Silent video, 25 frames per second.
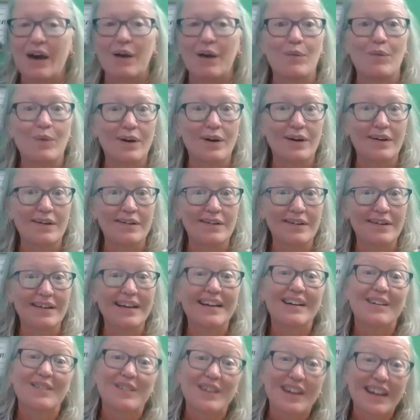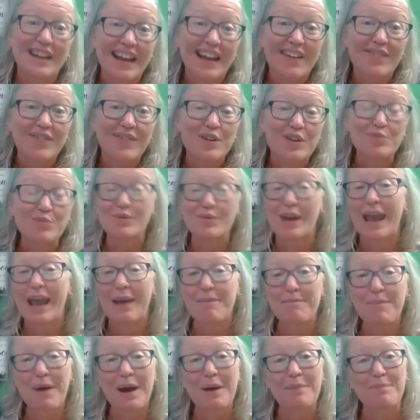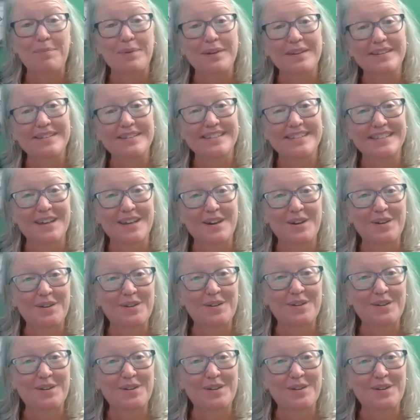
Well, we're gonna have to wrap up so